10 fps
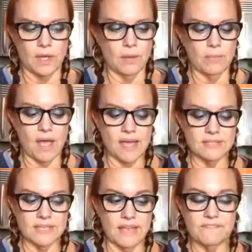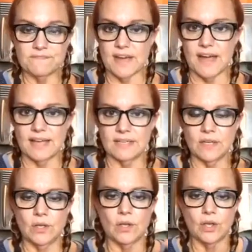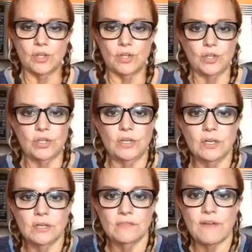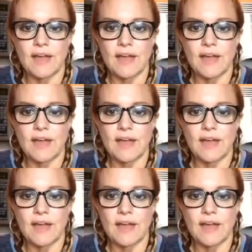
um, I say find a good,